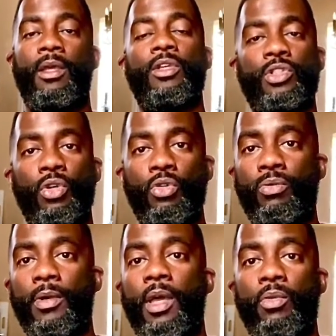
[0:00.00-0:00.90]
So
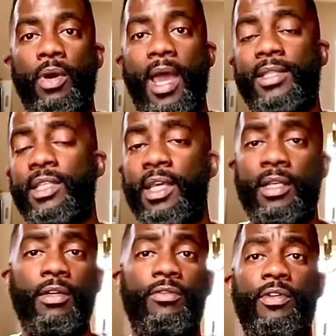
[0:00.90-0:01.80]
we're at the end of
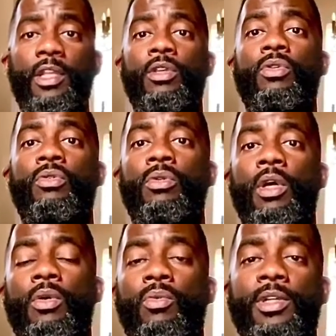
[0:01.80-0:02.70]
the video.
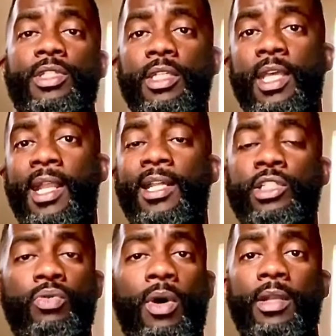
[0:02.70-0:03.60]
Once again, I just
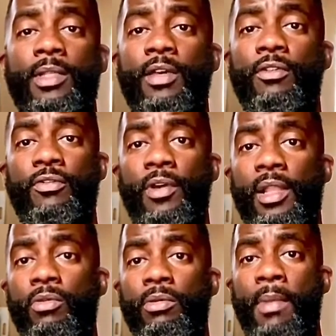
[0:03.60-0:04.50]
want to give a friendly
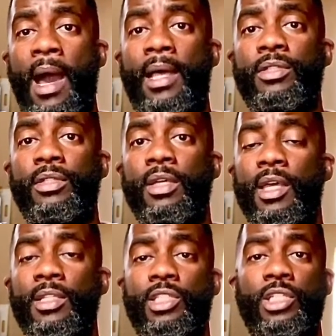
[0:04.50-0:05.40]
reminder
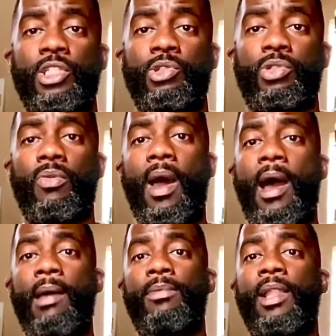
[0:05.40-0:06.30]
to
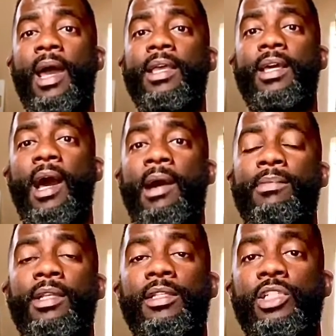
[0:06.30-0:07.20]
subscribe, like,
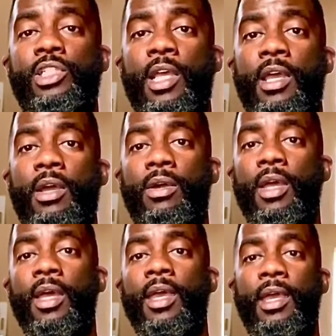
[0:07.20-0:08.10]
comment, and share.
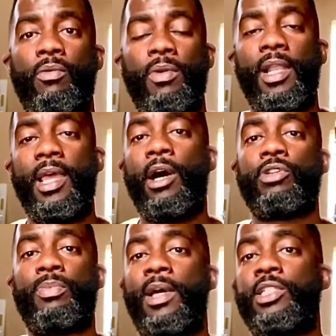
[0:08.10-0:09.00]
It really
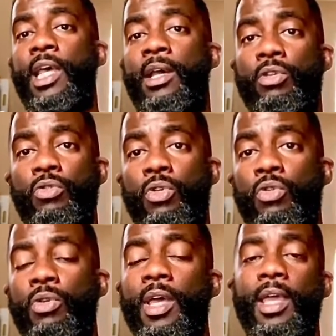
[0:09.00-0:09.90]
helps my channel
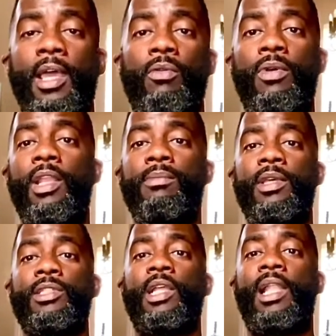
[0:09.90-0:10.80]
grow. It really
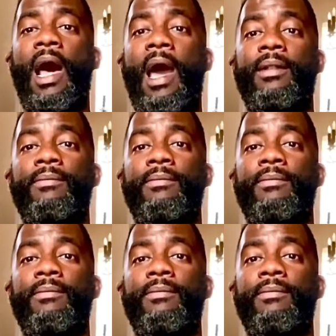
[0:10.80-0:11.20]
means a lot.